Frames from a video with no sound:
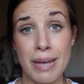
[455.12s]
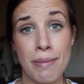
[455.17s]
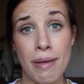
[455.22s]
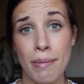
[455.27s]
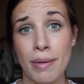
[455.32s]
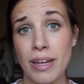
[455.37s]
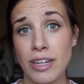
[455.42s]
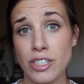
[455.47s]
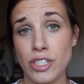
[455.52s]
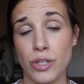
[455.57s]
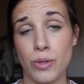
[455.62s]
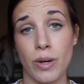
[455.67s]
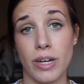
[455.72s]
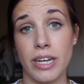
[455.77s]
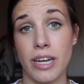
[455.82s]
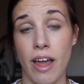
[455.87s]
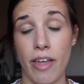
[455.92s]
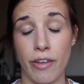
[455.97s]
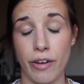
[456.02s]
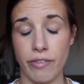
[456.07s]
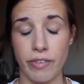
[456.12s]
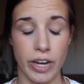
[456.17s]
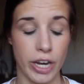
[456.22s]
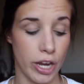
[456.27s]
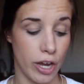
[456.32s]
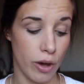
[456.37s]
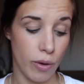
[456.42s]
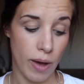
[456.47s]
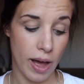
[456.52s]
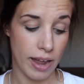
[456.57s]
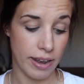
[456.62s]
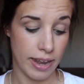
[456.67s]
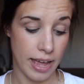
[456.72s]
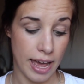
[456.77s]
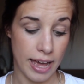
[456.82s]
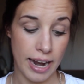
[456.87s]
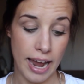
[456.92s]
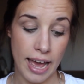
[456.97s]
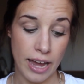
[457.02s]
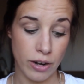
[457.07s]
Maybe I'll do another video on
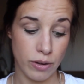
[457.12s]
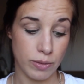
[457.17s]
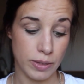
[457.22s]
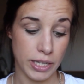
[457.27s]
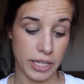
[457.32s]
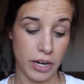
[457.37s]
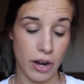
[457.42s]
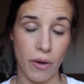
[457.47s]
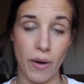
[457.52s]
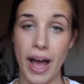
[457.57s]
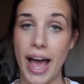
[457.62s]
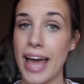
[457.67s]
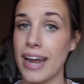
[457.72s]
that. I don't really know.